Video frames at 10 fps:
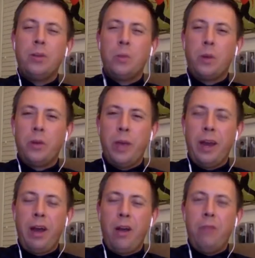what it's worth,
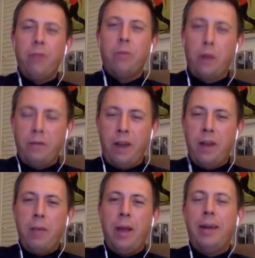we had
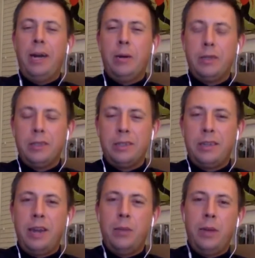145 mile-an-hour
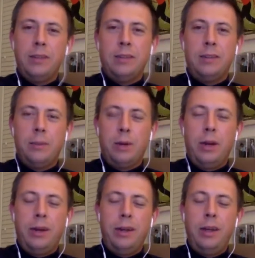sustained winds at
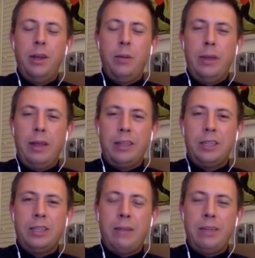Tiburon. We
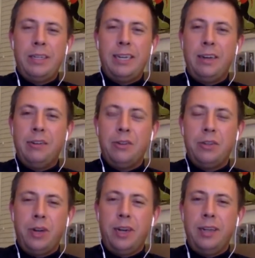lost
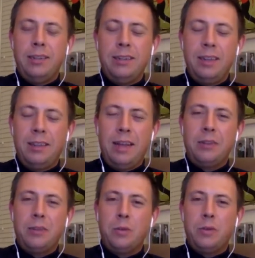1,700 trees,
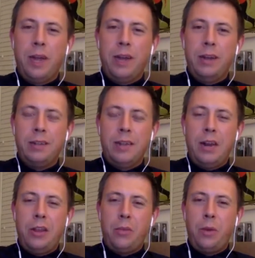1,000 roof tiles,
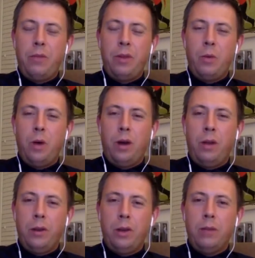and had 3 feet of
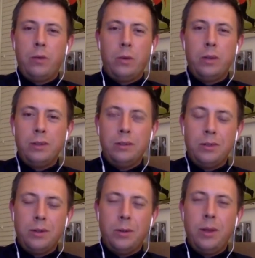water on the golf course.
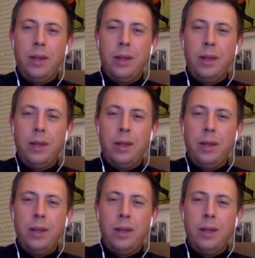So